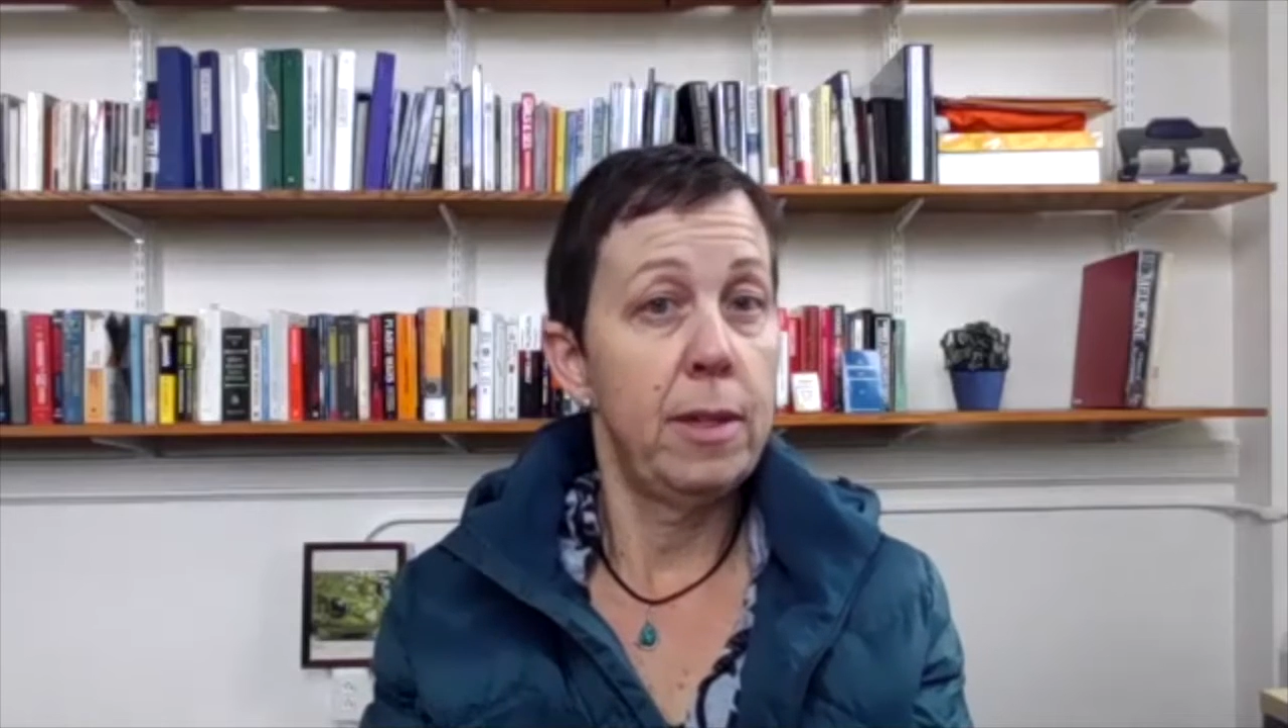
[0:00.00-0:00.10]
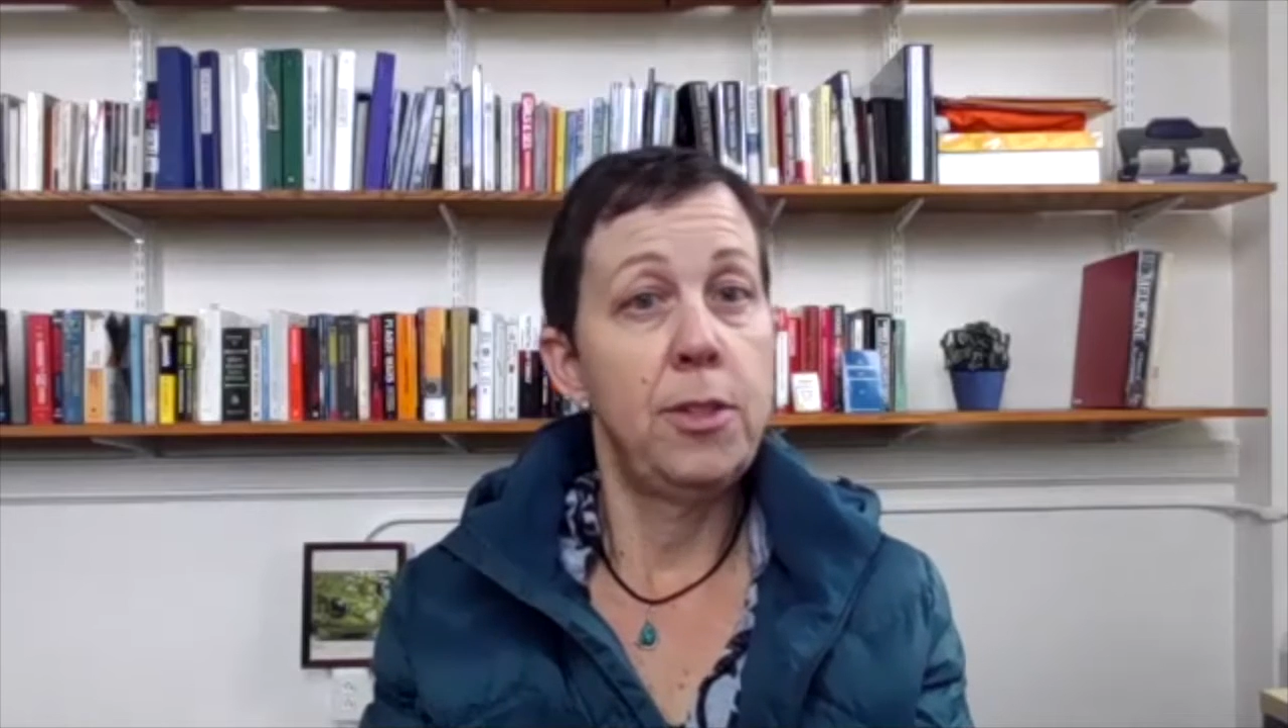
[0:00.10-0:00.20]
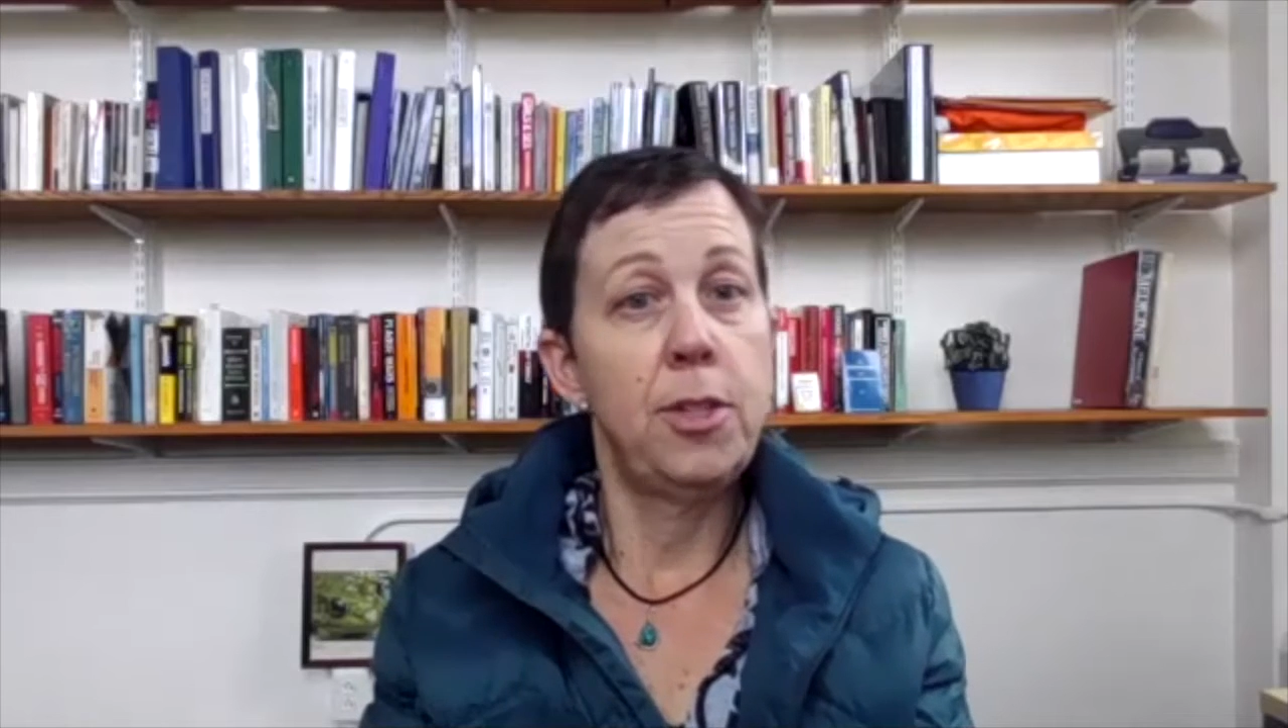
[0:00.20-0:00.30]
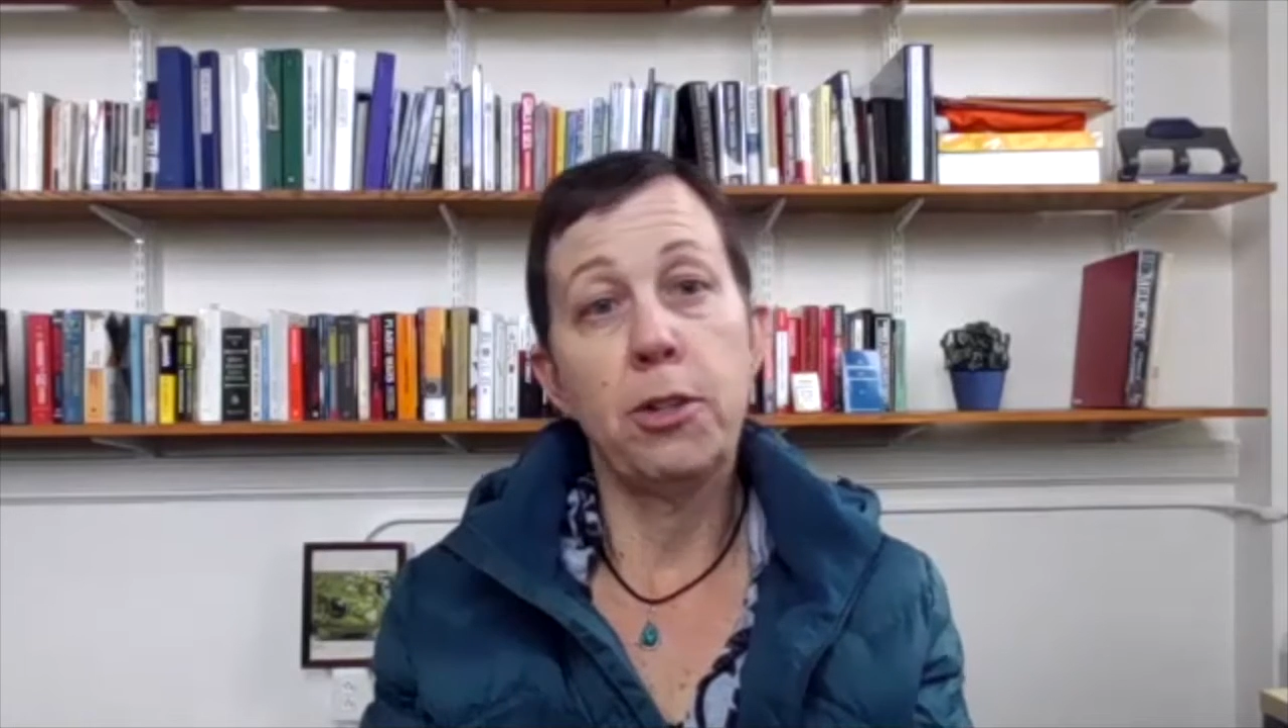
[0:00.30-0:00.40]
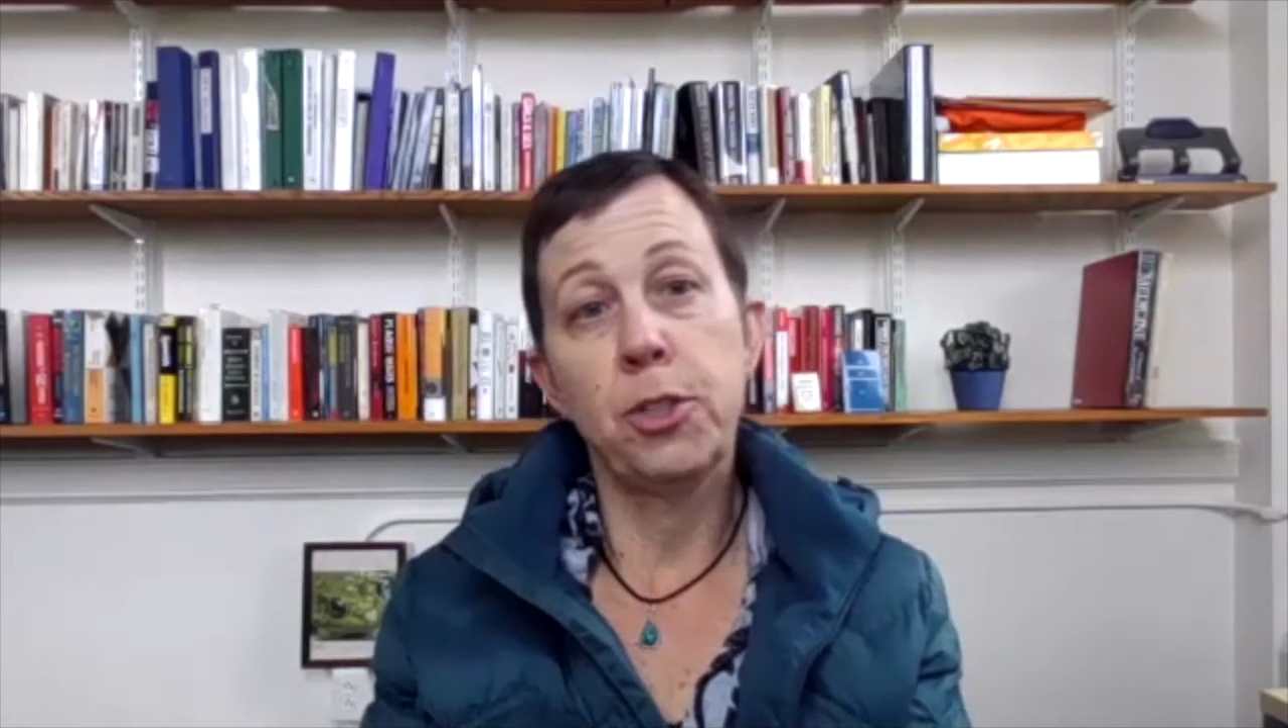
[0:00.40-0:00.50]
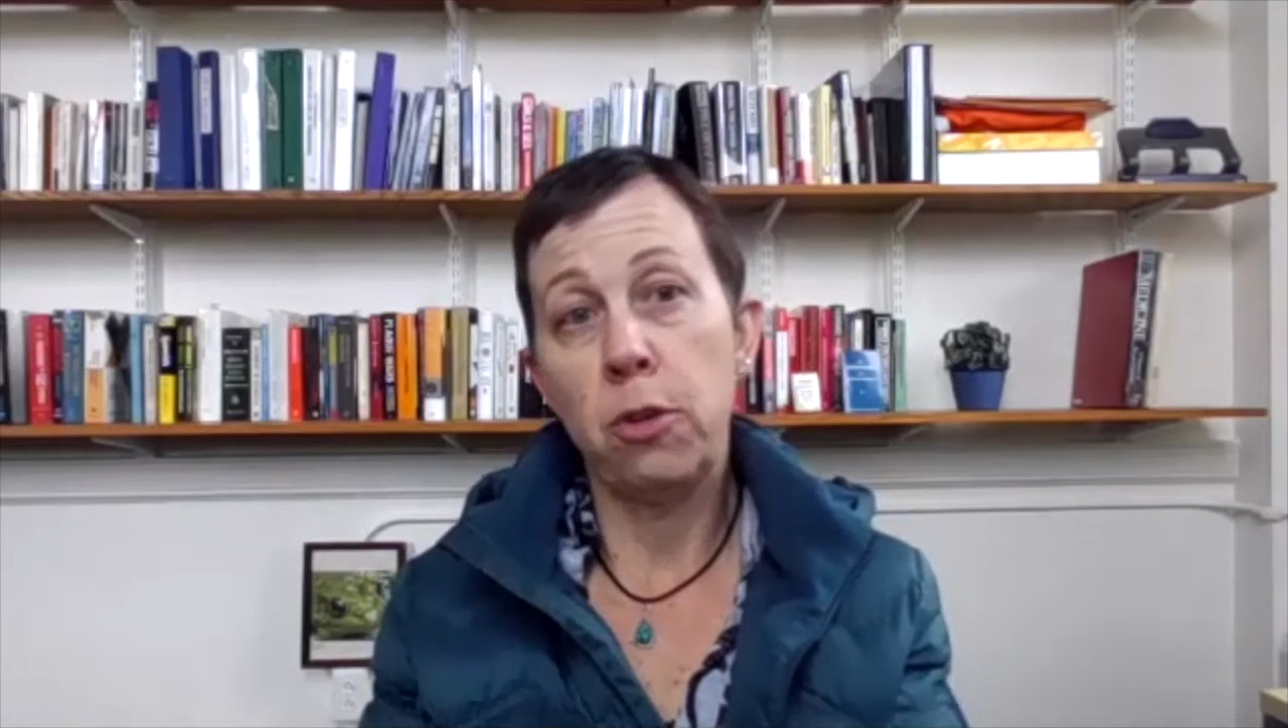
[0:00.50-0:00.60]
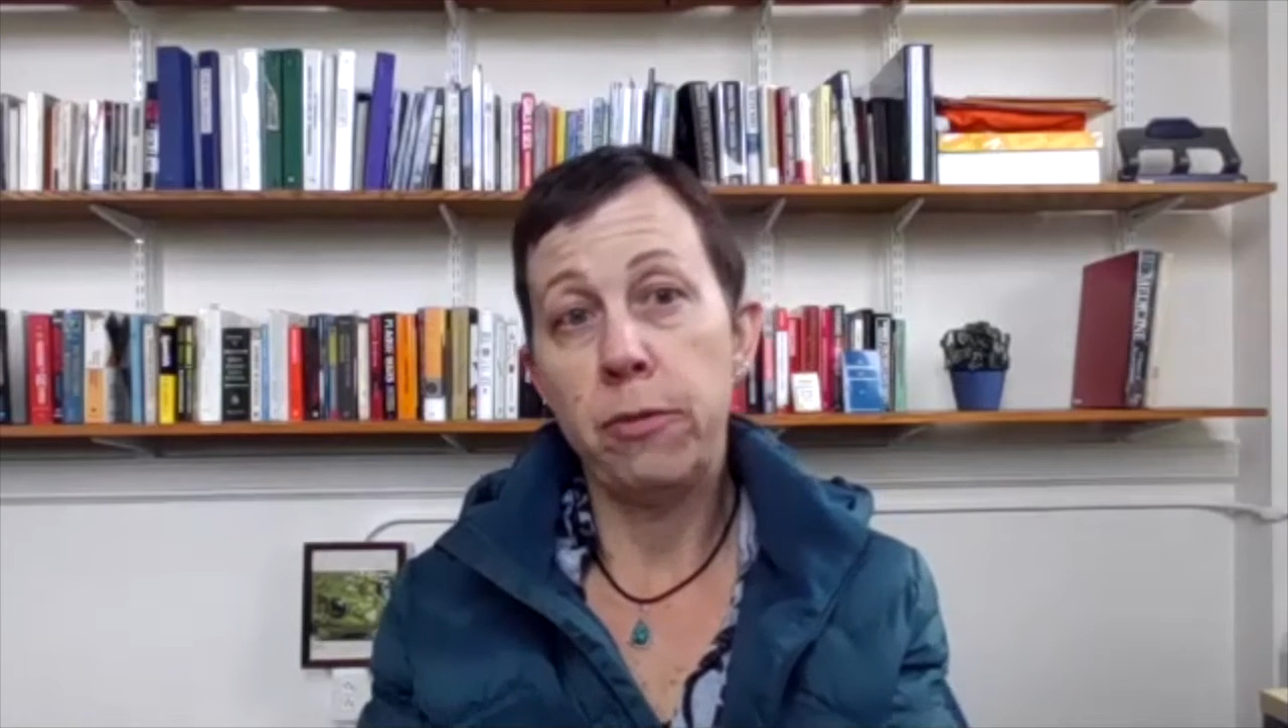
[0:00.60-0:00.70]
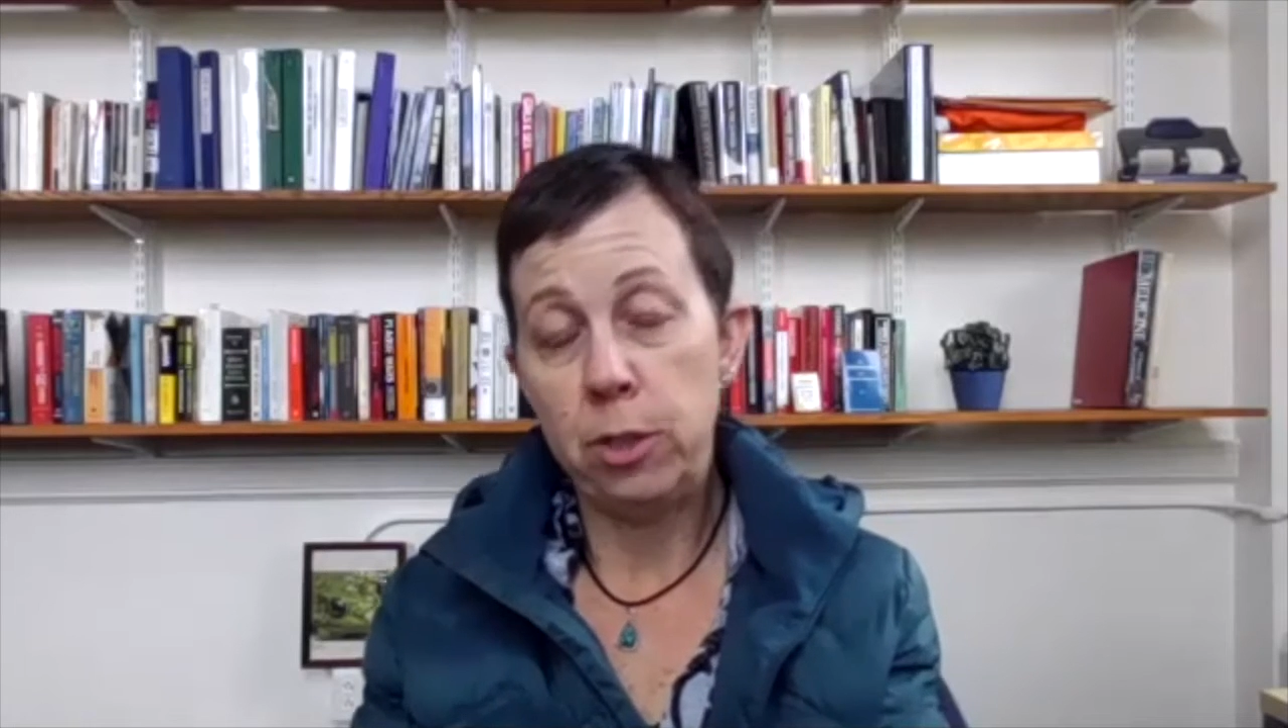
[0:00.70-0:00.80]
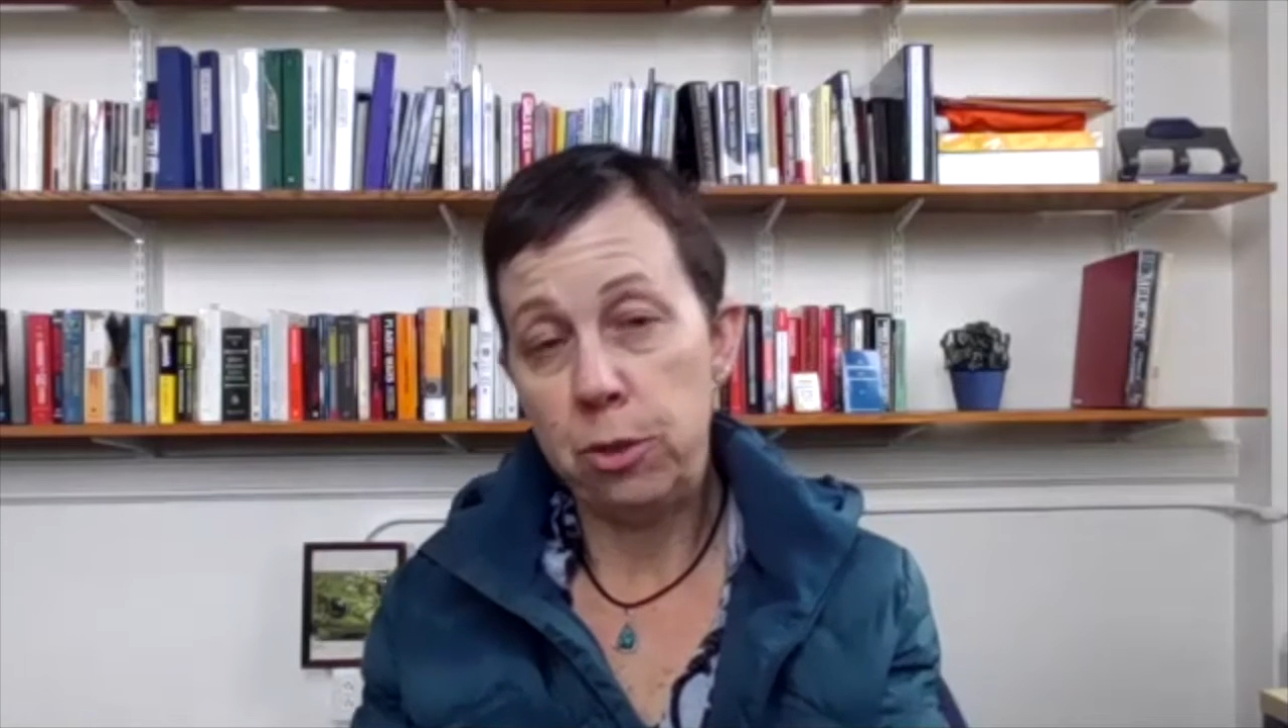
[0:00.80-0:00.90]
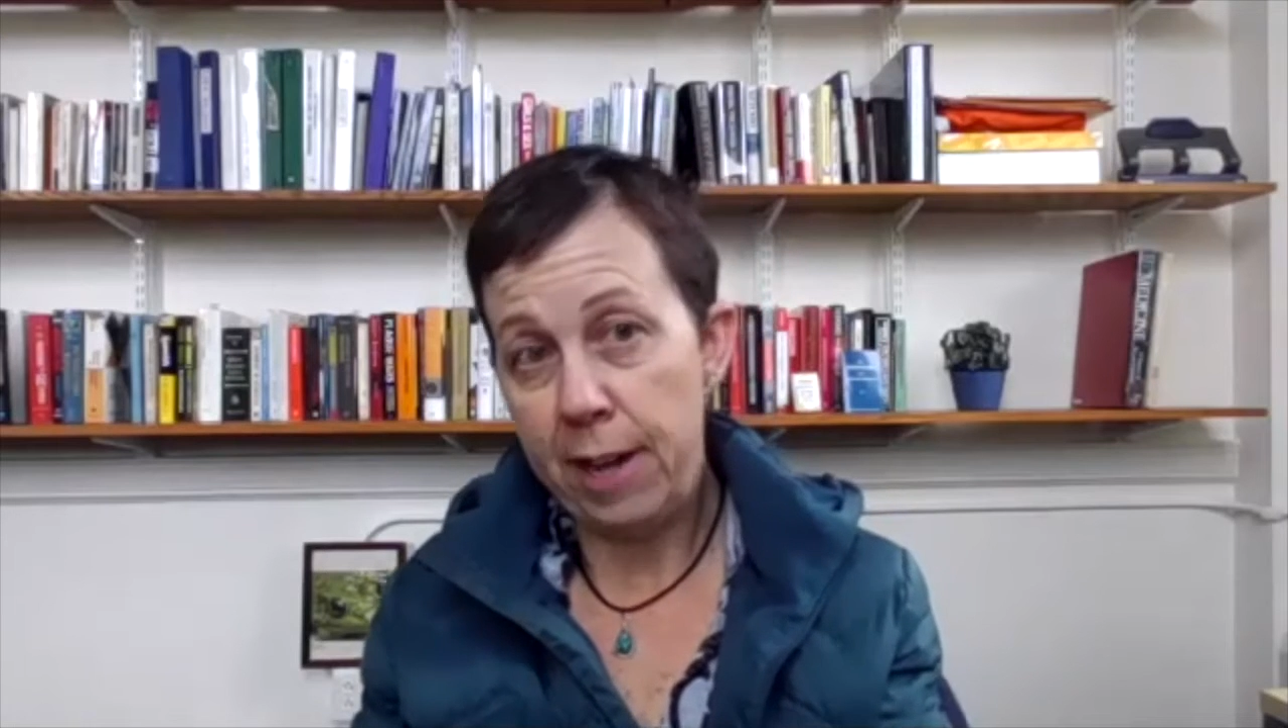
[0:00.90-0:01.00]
SARS-CoV-2